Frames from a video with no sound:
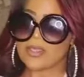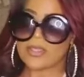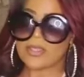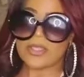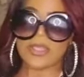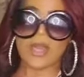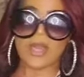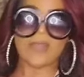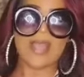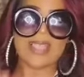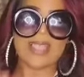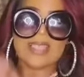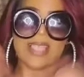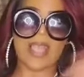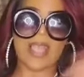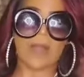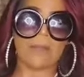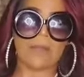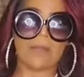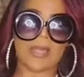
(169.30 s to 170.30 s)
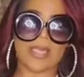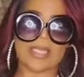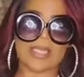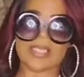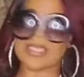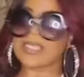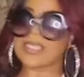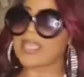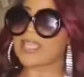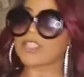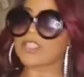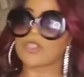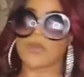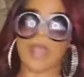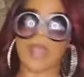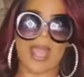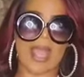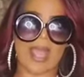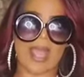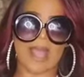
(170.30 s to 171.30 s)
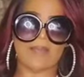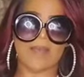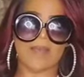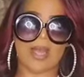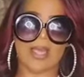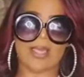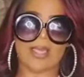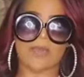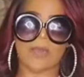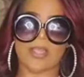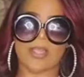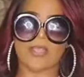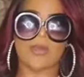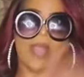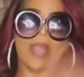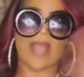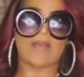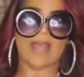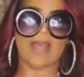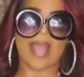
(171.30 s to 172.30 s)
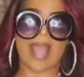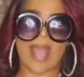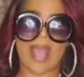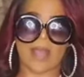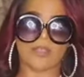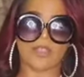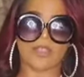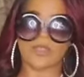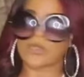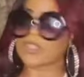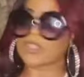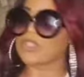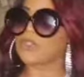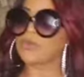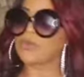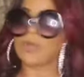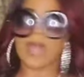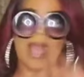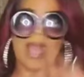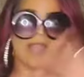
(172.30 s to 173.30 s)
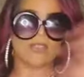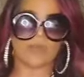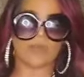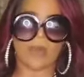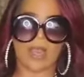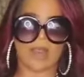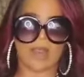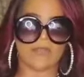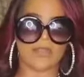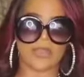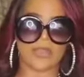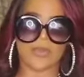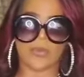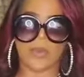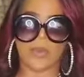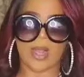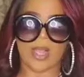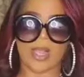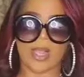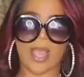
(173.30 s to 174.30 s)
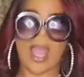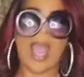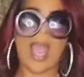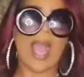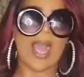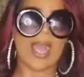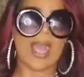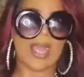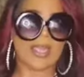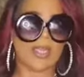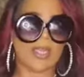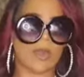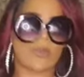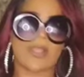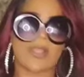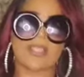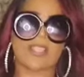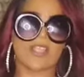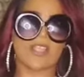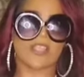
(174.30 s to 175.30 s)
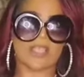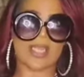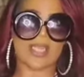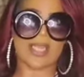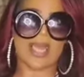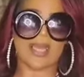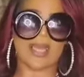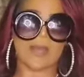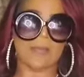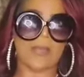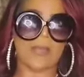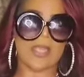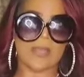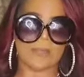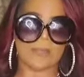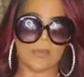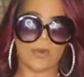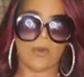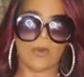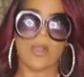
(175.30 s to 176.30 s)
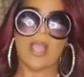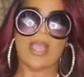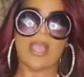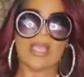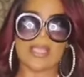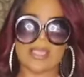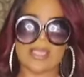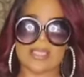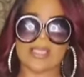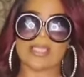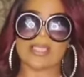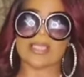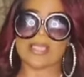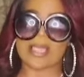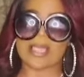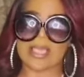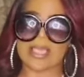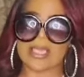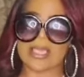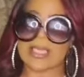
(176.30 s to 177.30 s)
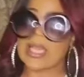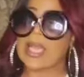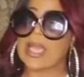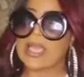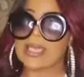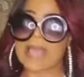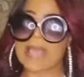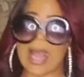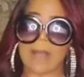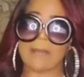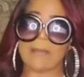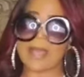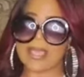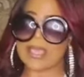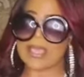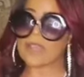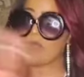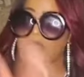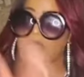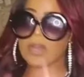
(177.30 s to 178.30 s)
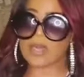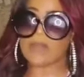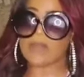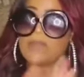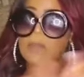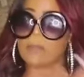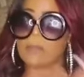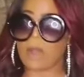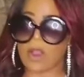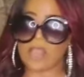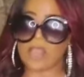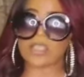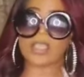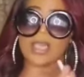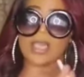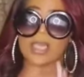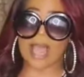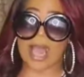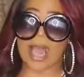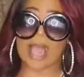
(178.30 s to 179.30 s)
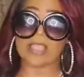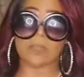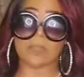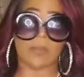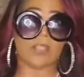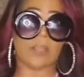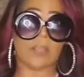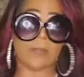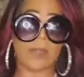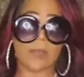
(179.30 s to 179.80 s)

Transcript: you know, that's the ability that you have, honey, when you have a house. You can do lives wherever you want. I know that there's a lot of people in the scene not making fun of the marginalized, but the